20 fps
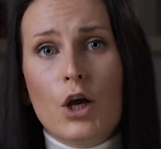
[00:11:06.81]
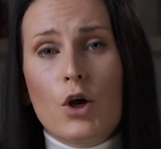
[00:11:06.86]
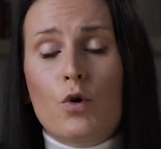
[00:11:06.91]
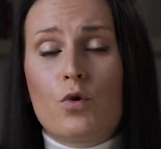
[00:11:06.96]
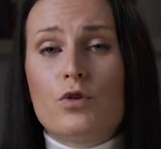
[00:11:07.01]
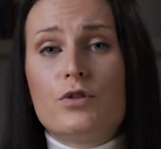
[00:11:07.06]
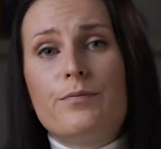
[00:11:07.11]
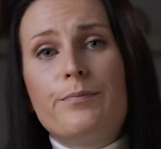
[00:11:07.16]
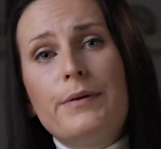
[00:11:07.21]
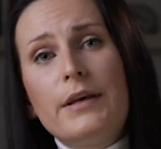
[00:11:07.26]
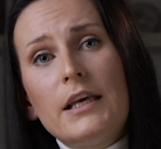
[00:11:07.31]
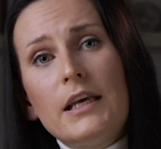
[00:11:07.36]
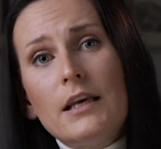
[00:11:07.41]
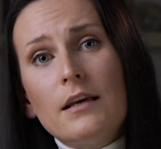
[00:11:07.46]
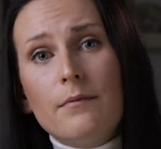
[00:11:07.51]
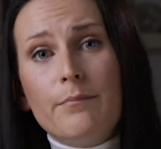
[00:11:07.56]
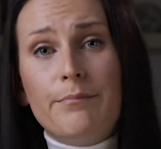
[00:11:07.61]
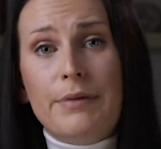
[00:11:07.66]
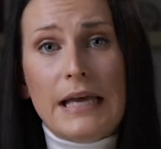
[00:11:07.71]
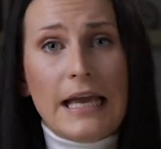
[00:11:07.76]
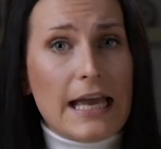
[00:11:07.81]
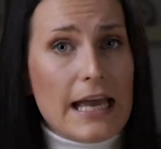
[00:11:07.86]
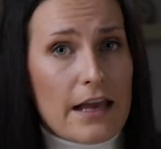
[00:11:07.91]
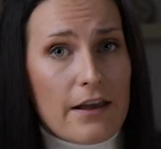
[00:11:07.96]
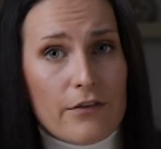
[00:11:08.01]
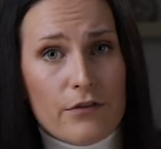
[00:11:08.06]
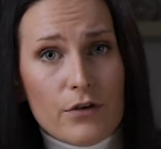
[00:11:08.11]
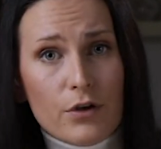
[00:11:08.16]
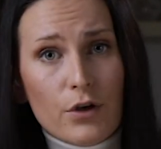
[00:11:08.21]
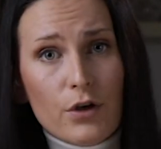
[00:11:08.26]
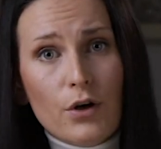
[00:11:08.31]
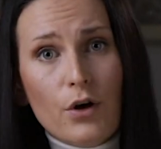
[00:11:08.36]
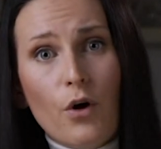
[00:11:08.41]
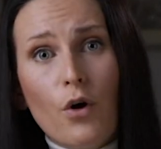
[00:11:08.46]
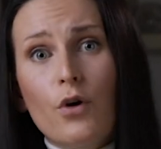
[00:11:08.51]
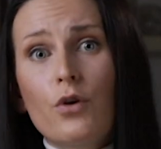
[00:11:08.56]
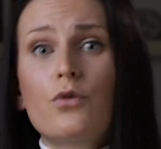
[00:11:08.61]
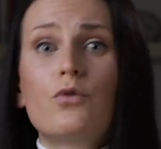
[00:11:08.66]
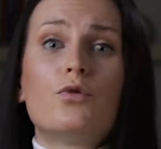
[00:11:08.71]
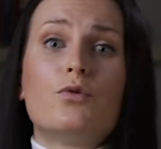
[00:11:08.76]
Could be behavior
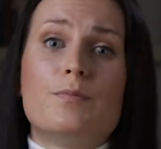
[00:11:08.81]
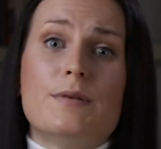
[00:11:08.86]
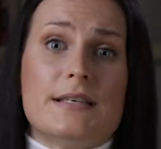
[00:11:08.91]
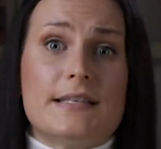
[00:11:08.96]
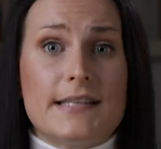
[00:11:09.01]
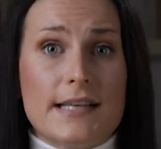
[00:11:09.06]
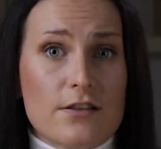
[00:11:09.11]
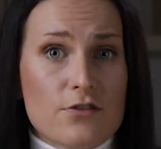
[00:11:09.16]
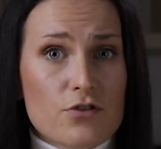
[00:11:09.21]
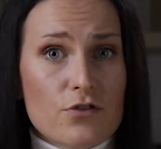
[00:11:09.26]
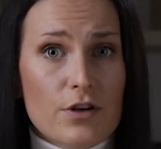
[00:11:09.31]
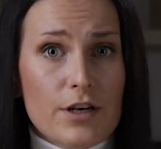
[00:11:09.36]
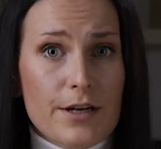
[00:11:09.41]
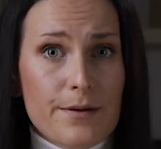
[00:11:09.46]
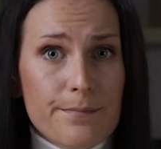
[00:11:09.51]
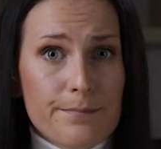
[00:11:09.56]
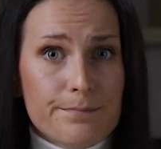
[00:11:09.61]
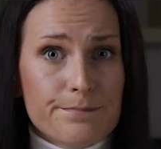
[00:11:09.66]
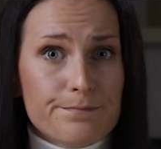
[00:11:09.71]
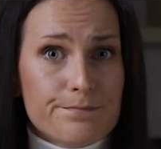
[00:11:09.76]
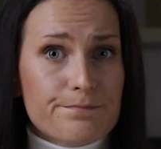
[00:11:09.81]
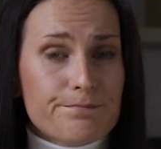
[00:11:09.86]
or could be sensory.